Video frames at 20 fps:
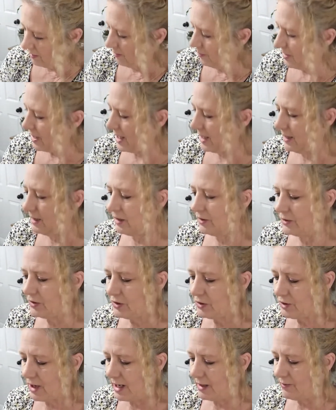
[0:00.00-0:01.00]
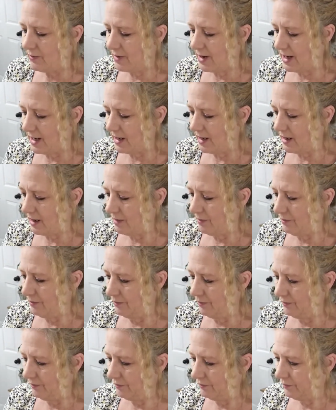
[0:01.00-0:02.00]
But it'll straighten right up.
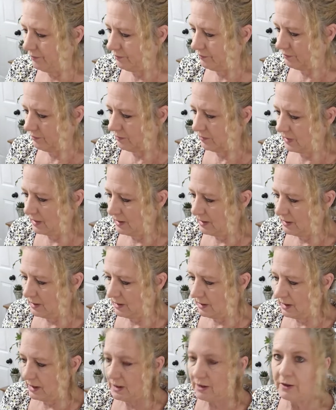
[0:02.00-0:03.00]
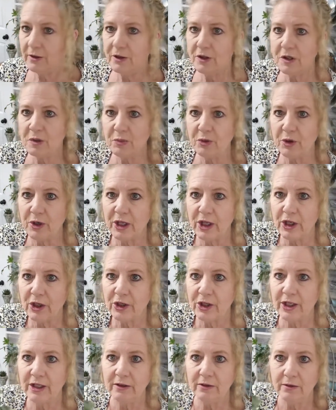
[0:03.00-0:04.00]
It looks pretty
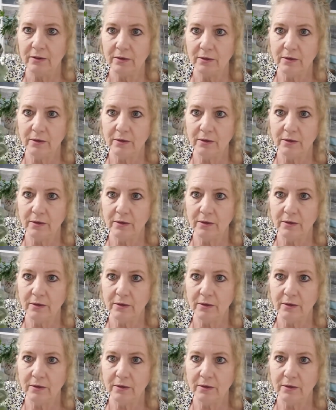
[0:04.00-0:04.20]
good.